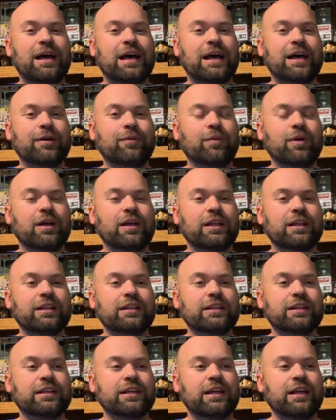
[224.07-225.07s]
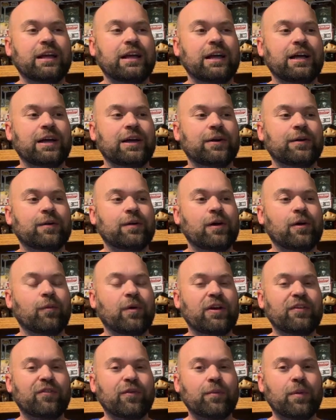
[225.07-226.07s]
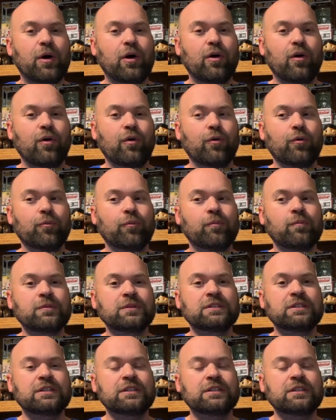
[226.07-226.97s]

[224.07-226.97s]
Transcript: I was uh, away from home,